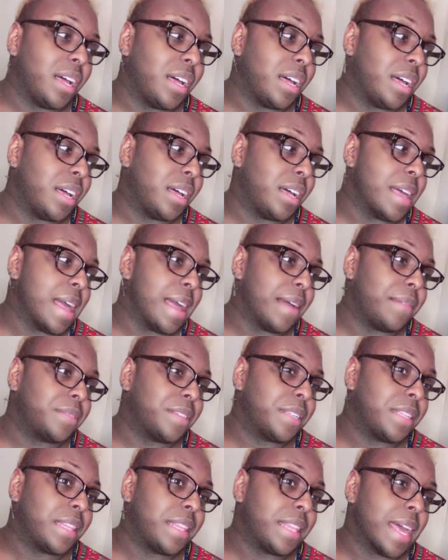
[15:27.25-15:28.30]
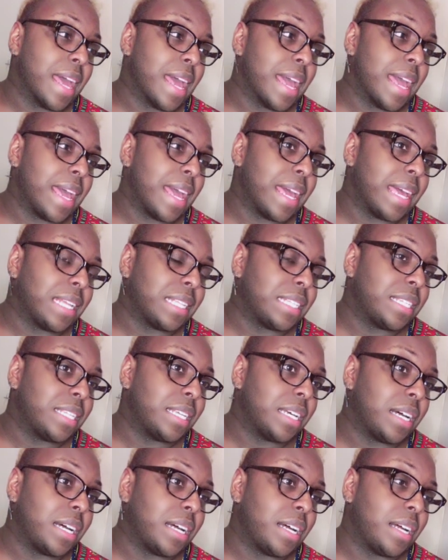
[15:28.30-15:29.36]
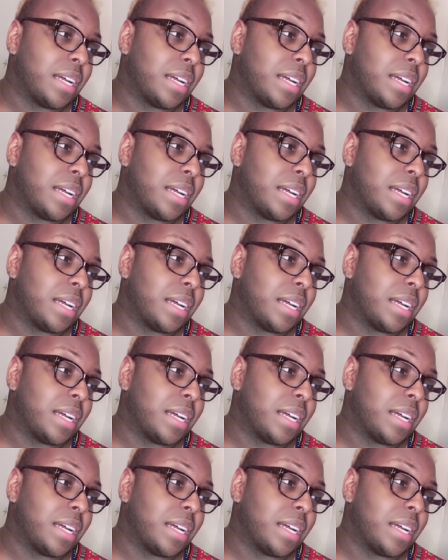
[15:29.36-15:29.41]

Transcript: After that,